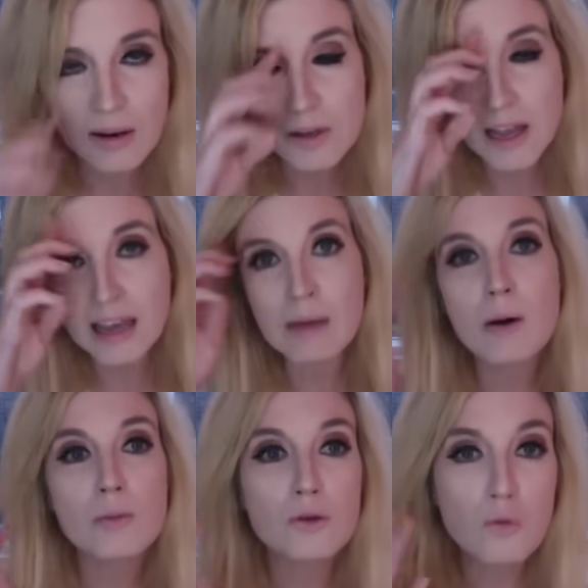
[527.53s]
I mean, they came
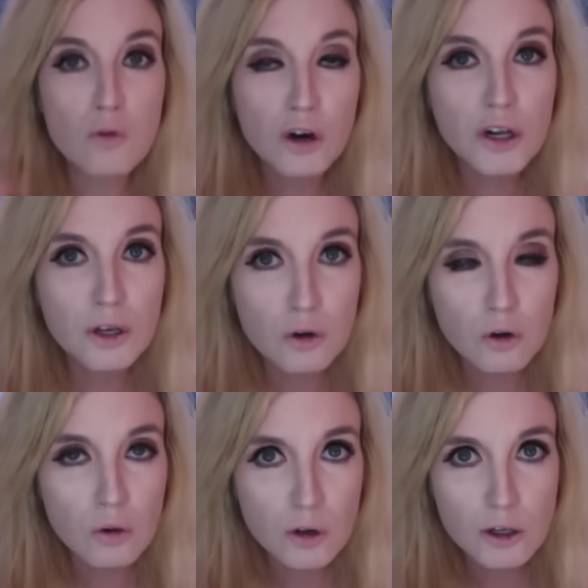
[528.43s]
up with a really
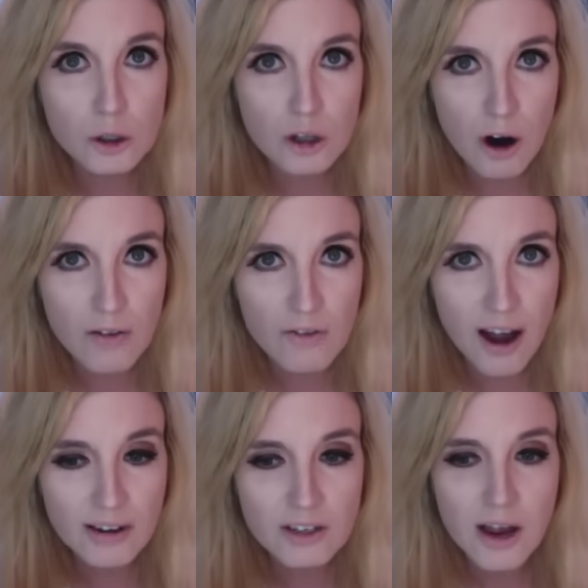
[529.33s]
cool religious
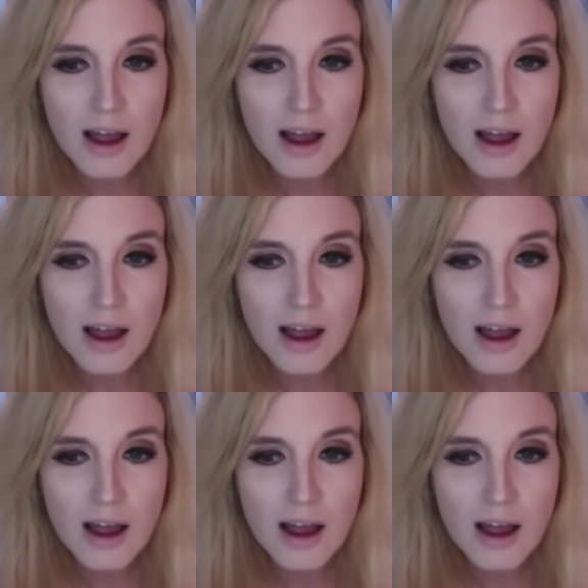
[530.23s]
artifact,